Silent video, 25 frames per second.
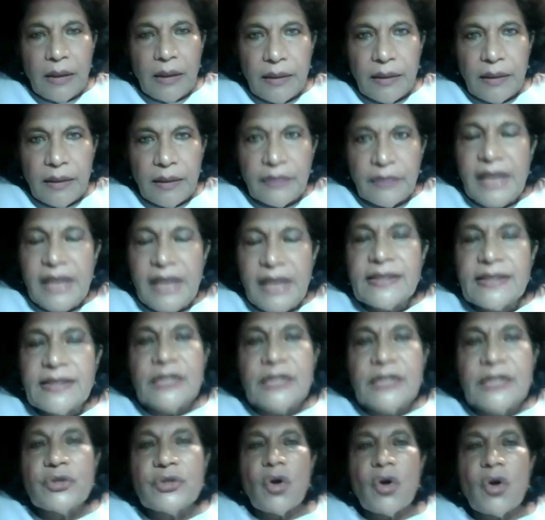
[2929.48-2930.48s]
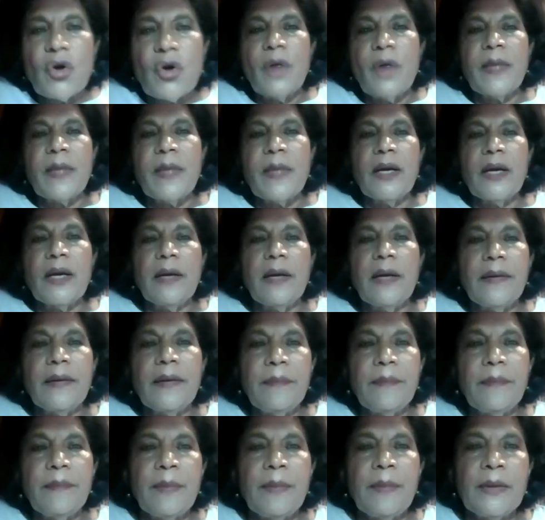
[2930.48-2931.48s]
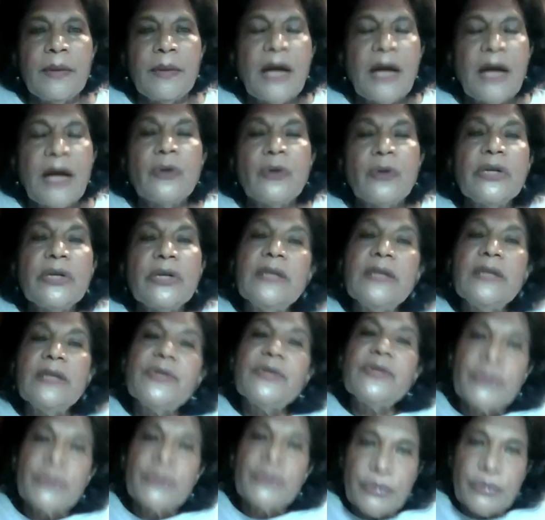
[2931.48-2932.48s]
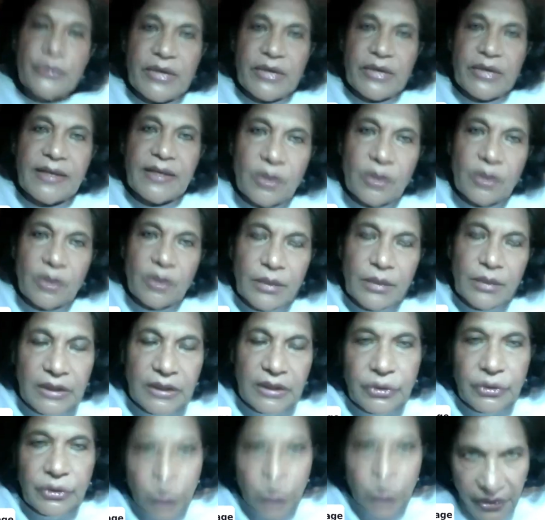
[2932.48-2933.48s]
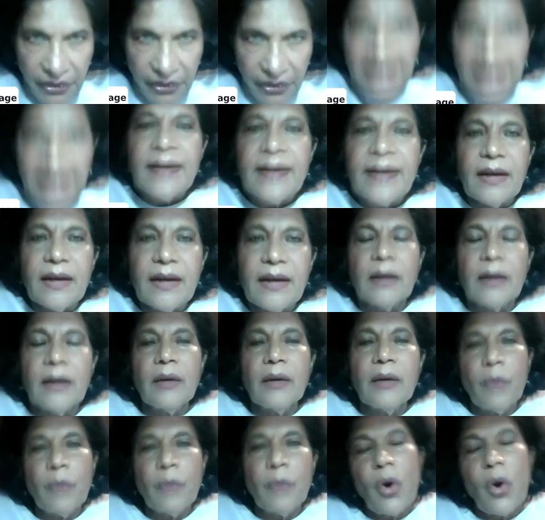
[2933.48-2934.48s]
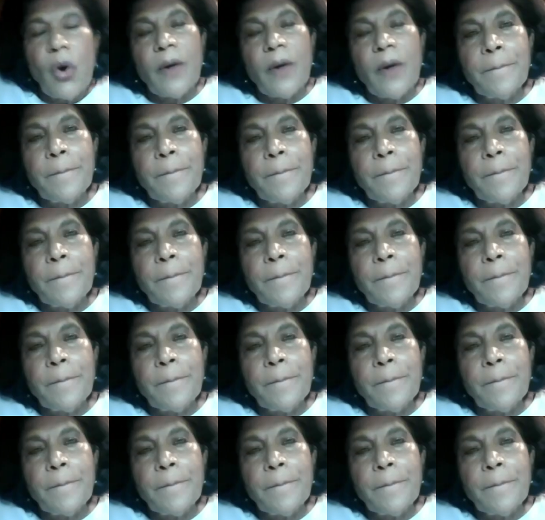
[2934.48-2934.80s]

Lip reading: crisis or the downturns associated with the Ukraine war.